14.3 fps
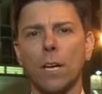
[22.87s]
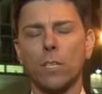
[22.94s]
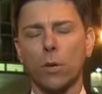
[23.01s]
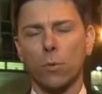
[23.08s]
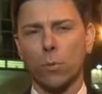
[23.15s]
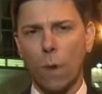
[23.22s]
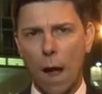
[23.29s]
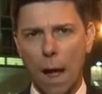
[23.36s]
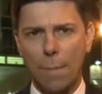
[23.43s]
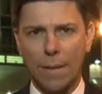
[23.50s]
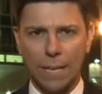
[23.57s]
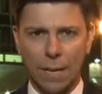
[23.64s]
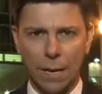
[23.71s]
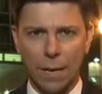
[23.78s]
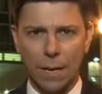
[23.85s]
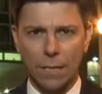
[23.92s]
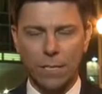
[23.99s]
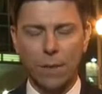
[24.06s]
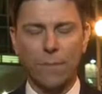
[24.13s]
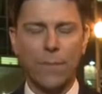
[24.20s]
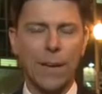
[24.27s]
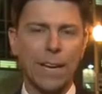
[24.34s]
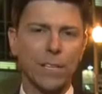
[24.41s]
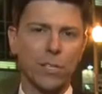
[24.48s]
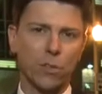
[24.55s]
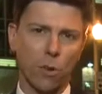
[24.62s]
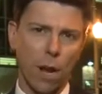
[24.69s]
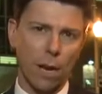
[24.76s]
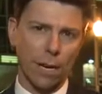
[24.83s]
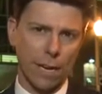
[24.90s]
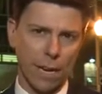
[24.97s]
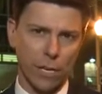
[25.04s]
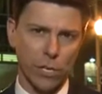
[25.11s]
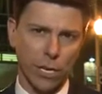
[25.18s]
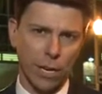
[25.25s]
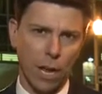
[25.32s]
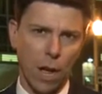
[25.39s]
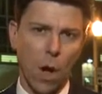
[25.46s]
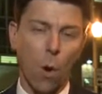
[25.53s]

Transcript: to rob it to feed his drug addiction.